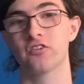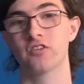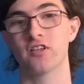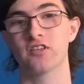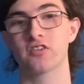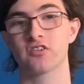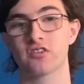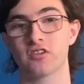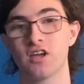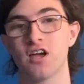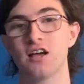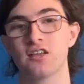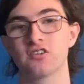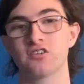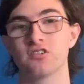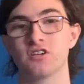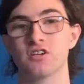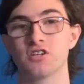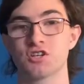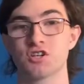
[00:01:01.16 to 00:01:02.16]
that's the gas
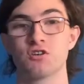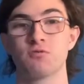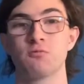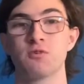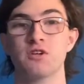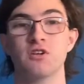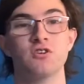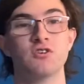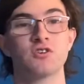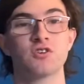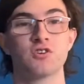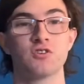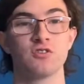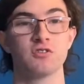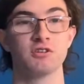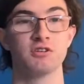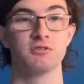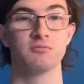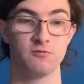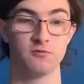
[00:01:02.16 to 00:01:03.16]
station we
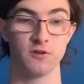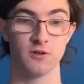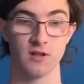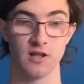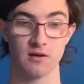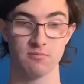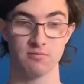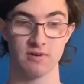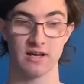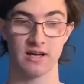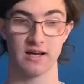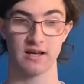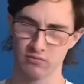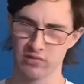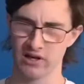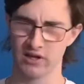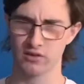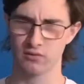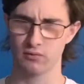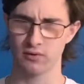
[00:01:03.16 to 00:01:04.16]
usually fill up at.
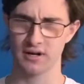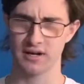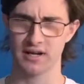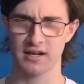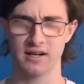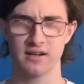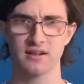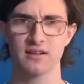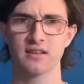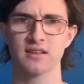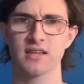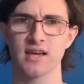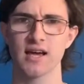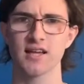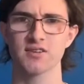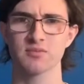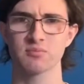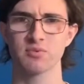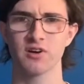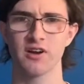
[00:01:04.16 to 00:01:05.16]
By the way,
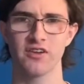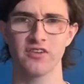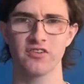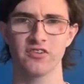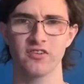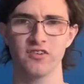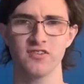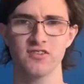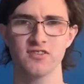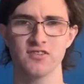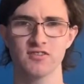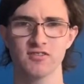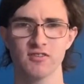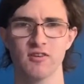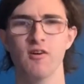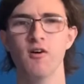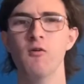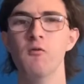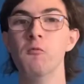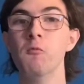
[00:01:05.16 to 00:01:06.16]
gas prices?
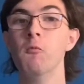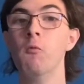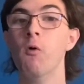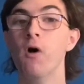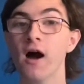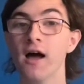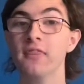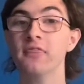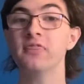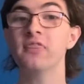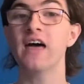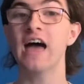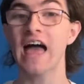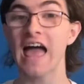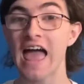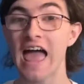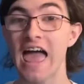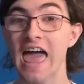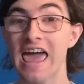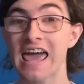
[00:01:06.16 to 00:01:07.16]
What the
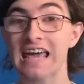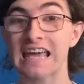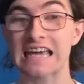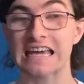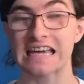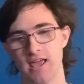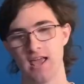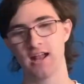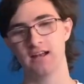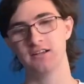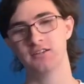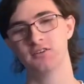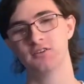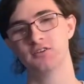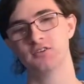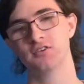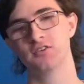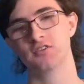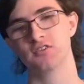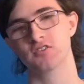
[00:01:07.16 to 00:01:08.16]
heck?
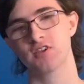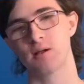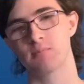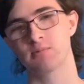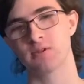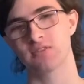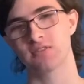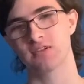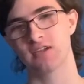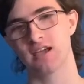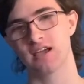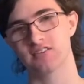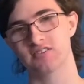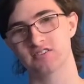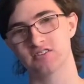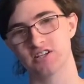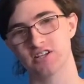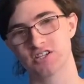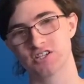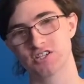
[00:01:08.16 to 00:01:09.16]
Anywho, stopped at the gas
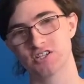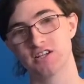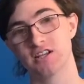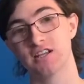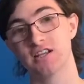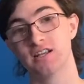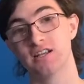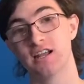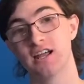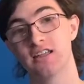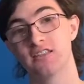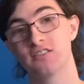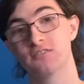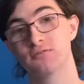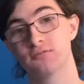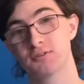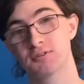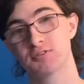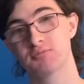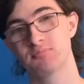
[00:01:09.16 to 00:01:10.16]
station and at the
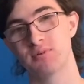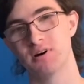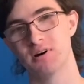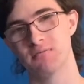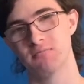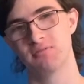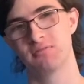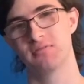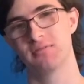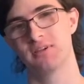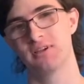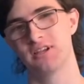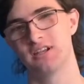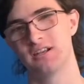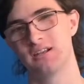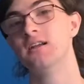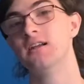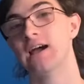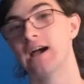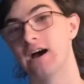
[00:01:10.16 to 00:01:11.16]
first pump,
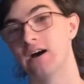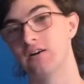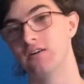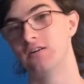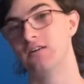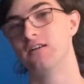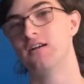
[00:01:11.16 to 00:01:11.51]
and now,